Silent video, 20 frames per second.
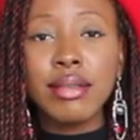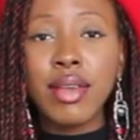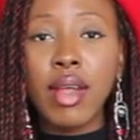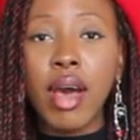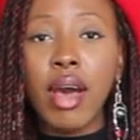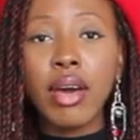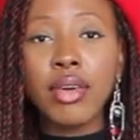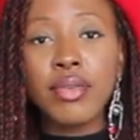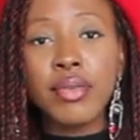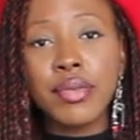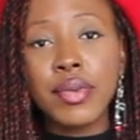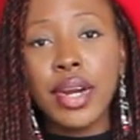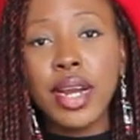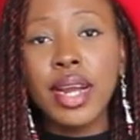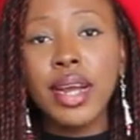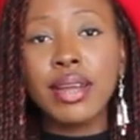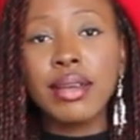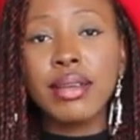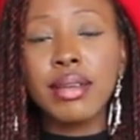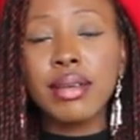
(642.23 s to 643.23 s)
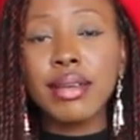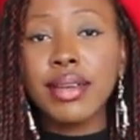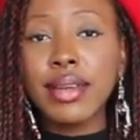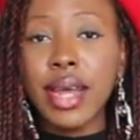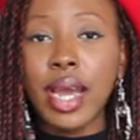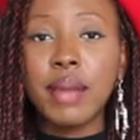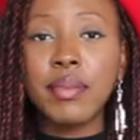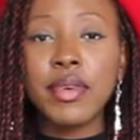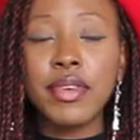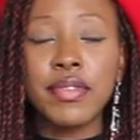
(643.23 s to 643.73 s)
dark red
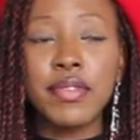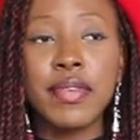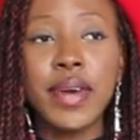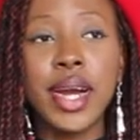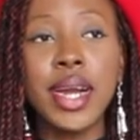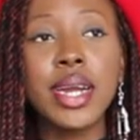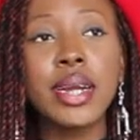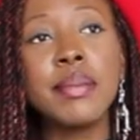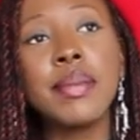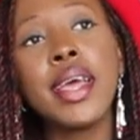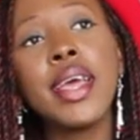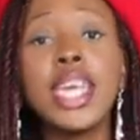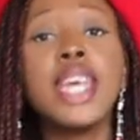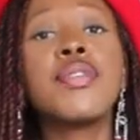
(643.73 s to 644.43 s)
type of vibe.